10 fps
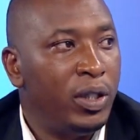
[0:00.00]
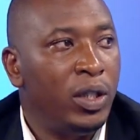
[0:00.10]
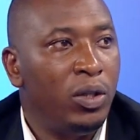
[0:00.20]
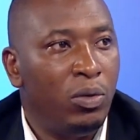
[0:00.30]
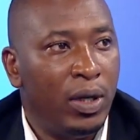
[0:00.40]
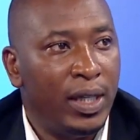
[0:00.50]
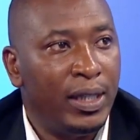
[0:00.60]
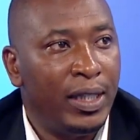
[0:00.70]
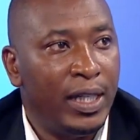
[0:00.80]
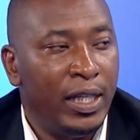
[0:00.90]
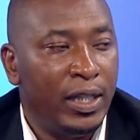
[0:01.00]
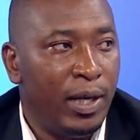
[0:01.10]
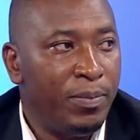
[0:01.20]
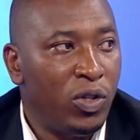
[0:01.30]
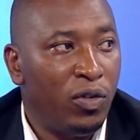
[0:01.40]
equality in
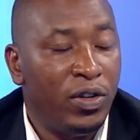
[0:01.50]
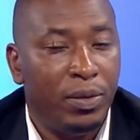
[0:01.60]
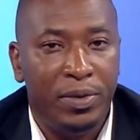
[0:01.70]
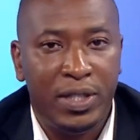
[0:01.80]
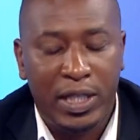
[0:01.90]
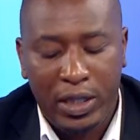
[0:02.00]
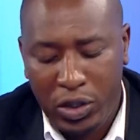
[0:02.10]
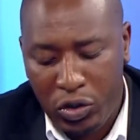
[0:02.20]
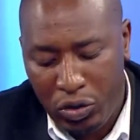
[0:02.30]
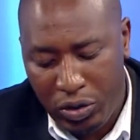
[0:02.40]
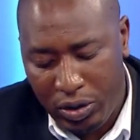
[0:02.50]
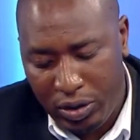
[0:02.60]
terms of representation.